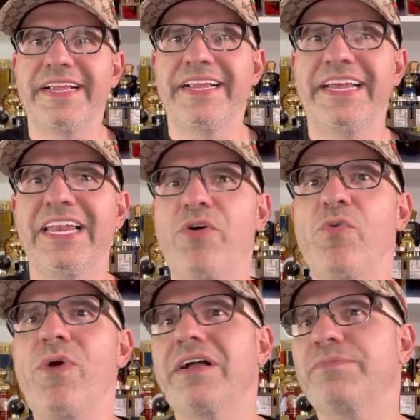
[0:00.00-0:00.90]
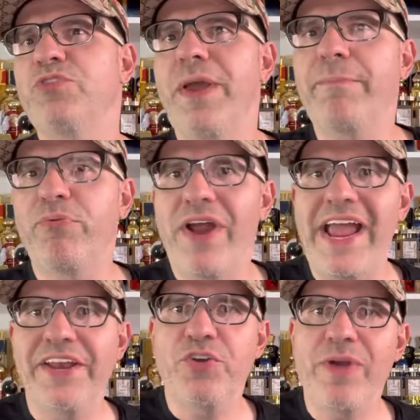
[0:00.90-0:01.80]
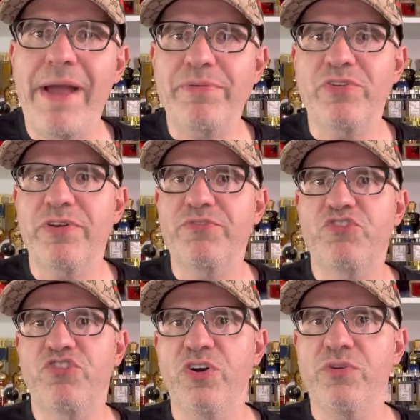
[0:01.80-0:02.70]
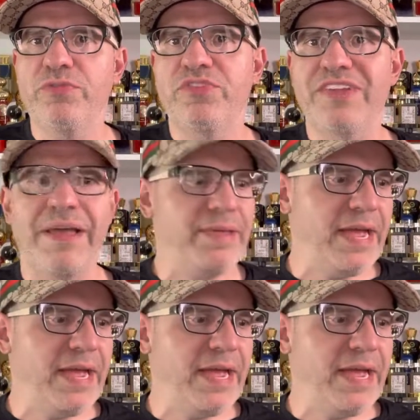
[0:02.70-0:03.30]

Hello and welcome to a brand new episode of Joe Sent Me.